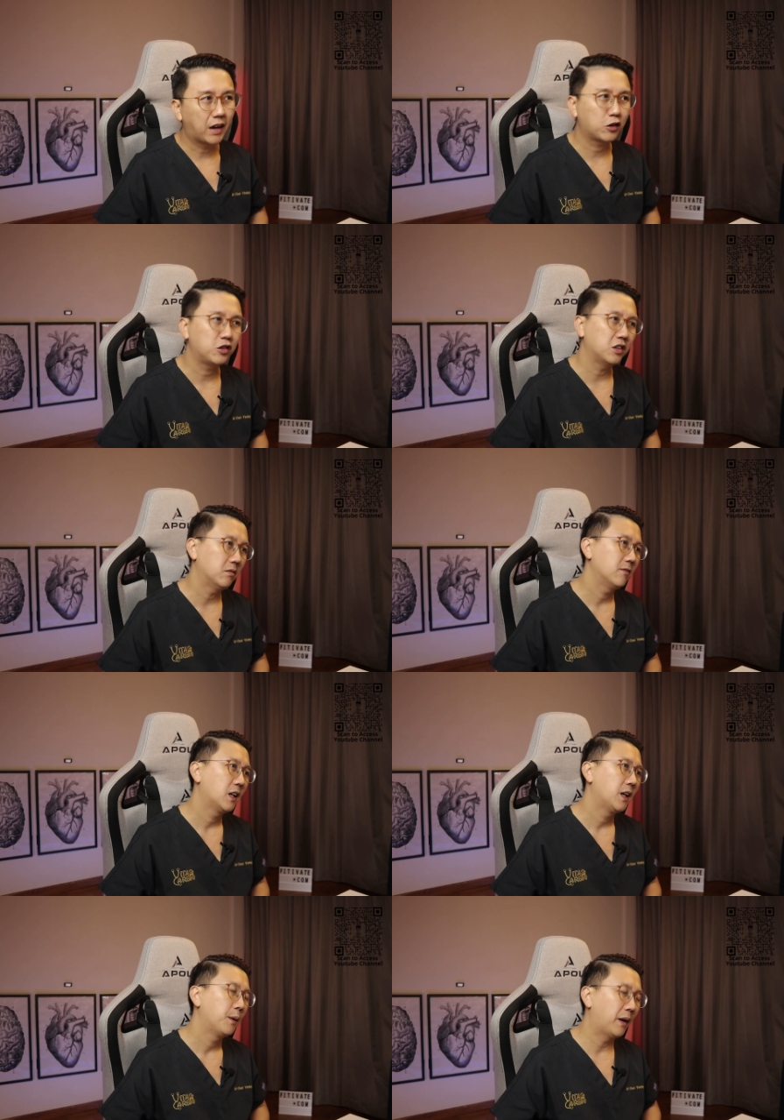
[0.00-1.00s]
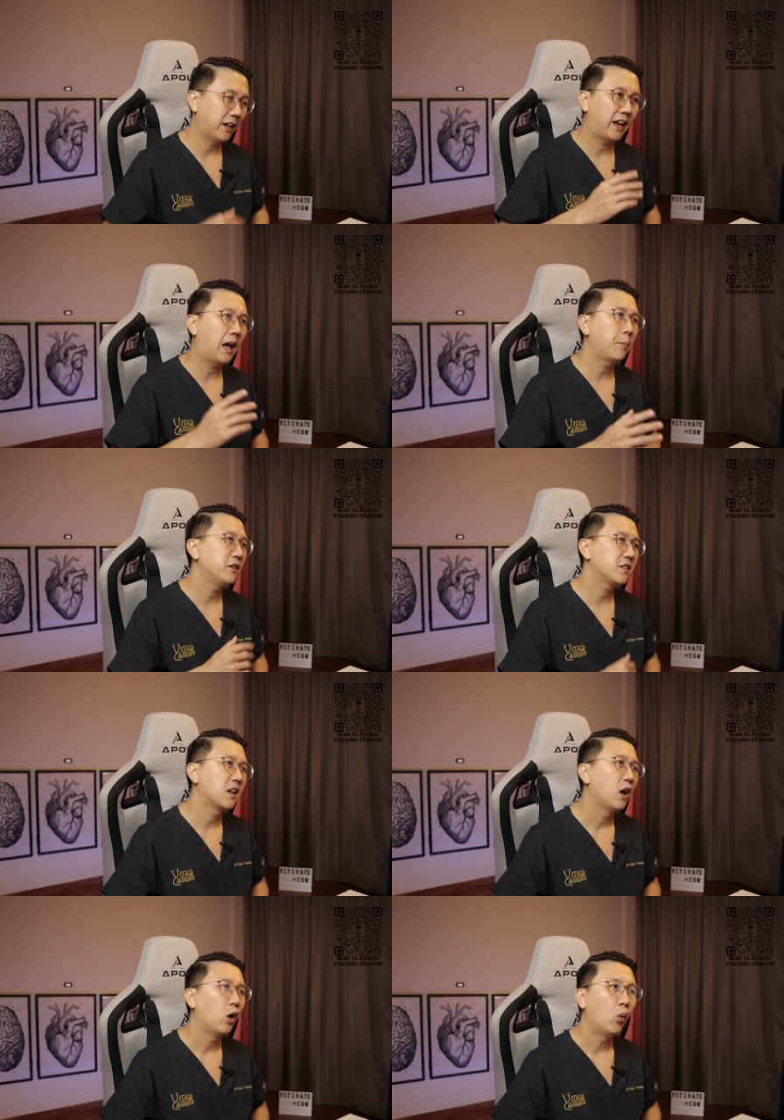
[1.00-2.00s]
action, but it happens
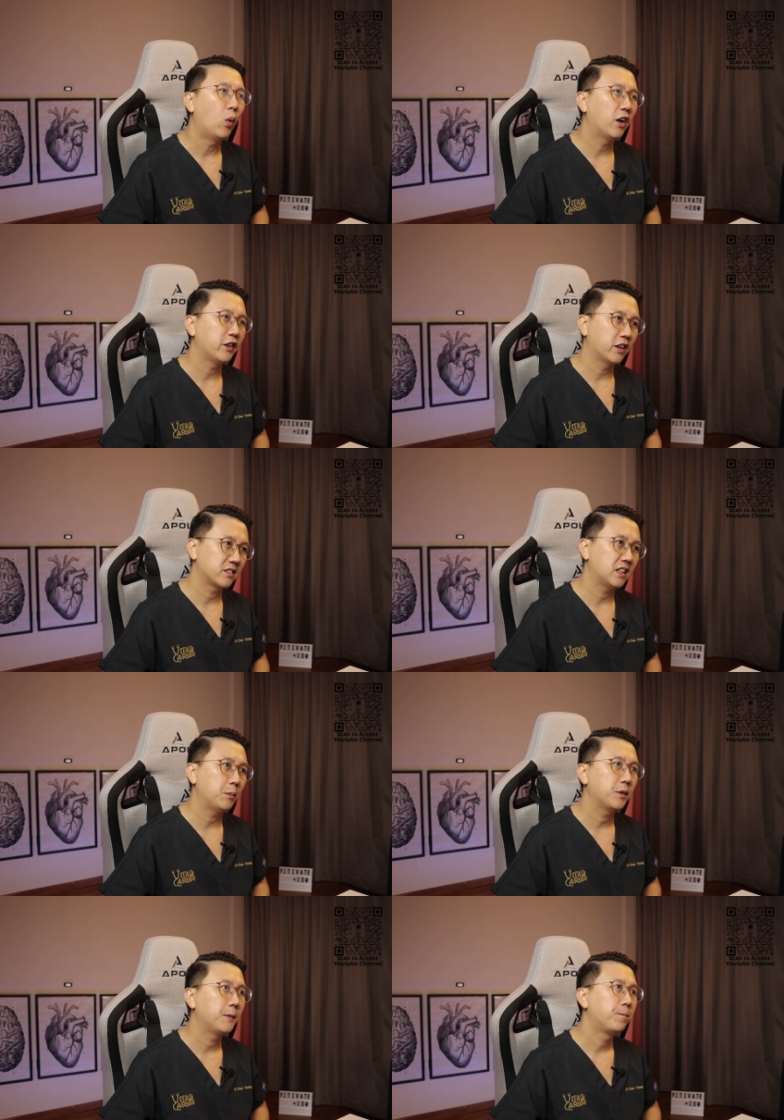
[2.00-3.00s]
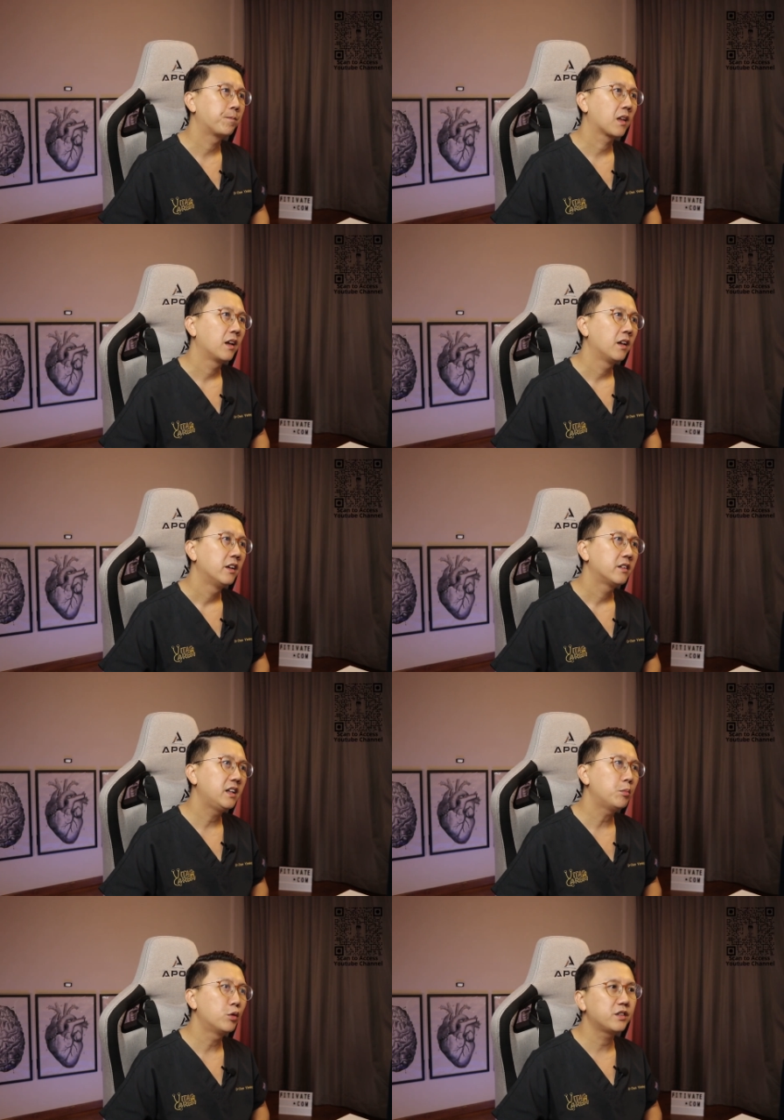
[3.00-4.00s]
while you're asleep.
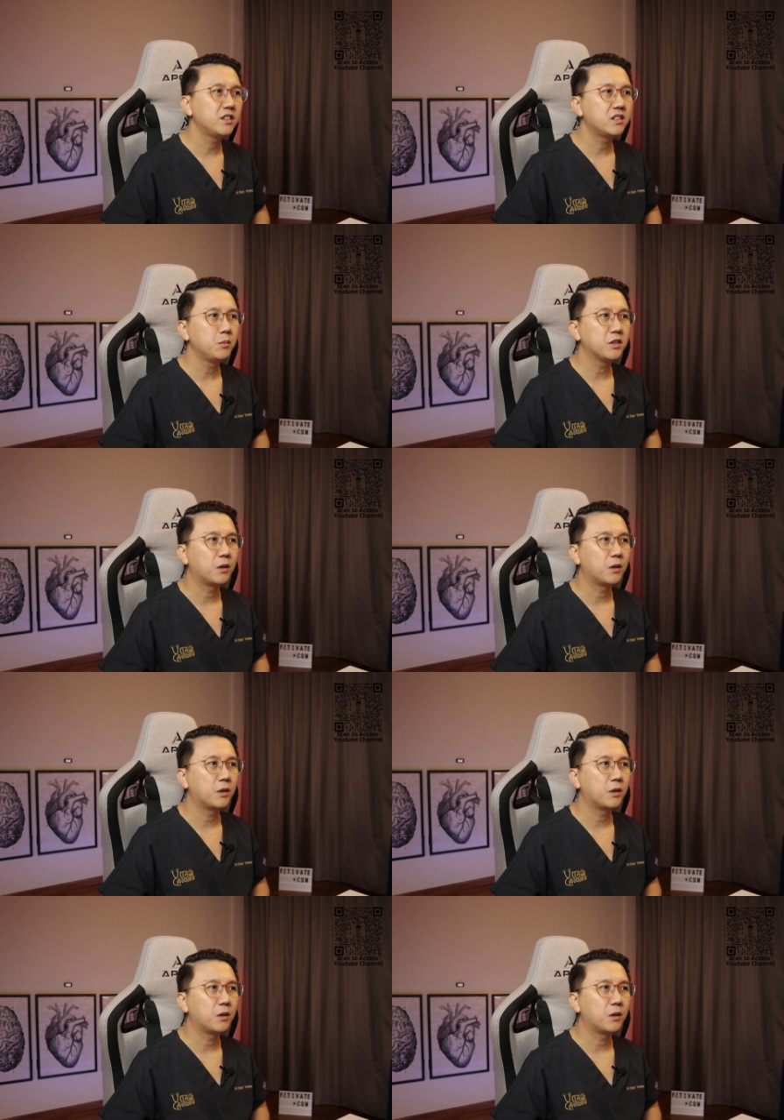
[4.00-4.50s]
Sleep bruxism is